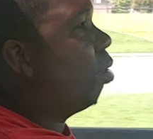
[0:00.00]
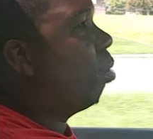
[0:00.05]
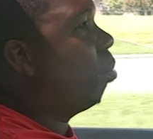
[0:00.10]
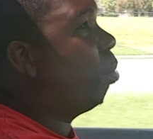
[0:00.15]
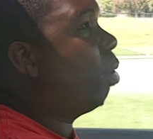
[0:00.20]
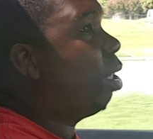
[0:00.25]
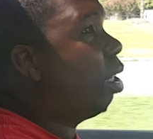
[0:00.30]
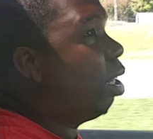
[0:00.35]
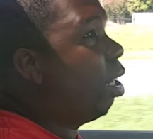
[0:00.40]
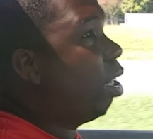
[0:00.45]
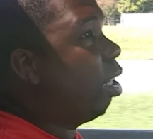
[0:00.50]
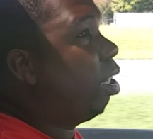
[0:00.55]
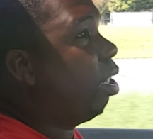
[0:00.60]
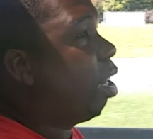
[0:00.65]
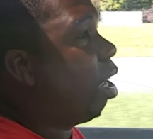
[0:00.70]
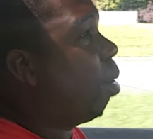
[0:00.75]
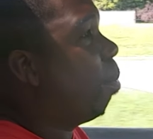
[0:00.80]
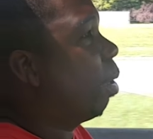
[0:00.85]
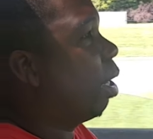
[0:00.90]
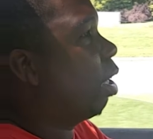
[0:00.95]
But I'm
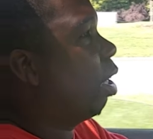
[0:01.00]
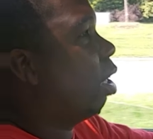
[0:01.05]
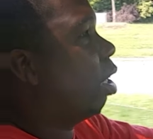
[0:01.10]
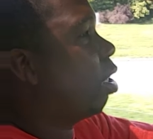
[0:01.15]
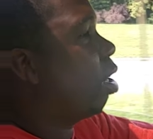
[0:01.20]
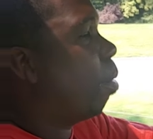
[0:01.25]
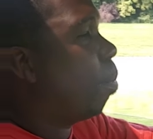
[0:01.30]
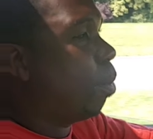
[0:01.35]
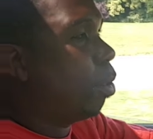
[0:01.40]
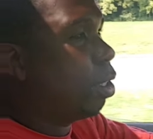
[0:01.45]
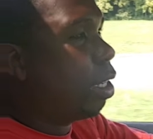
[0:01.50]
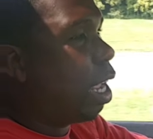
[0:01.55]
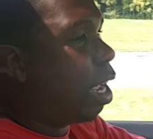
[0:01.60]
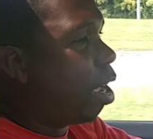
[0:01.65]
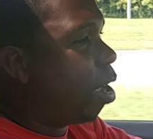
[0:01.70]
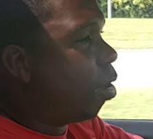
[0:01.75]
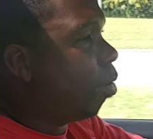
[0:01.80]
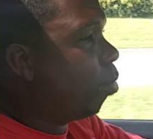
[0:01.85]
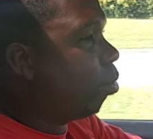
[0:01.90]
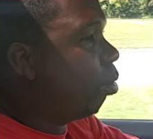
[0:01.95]
gonna get a couple
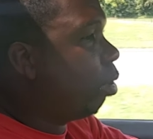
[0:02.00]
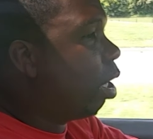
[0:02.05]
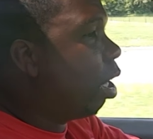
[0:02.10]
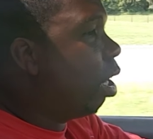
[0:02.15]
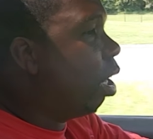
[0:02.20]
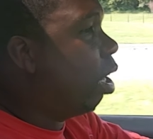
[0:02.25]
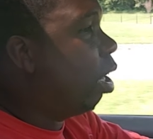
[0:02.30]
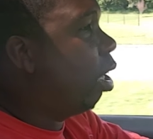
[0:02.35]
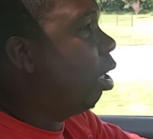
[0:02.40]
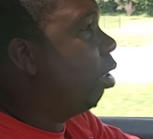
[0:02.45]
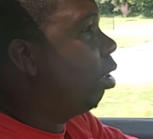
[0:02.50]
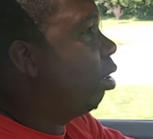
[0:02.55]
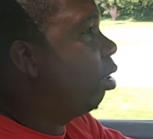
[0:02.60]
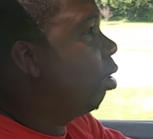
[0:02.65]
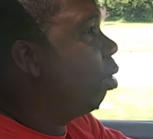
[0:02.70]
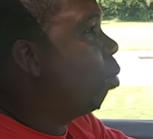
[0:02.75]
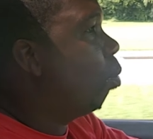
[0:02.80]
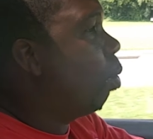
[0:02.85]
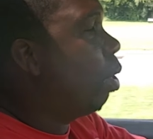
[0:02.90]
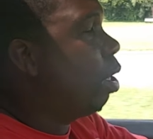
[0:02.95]
down,
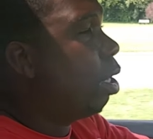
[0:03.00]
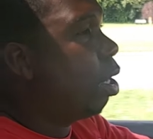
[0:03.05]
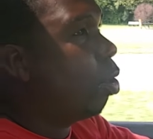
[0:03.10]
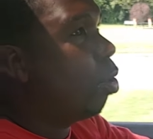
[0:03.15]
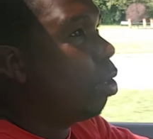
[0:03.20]
window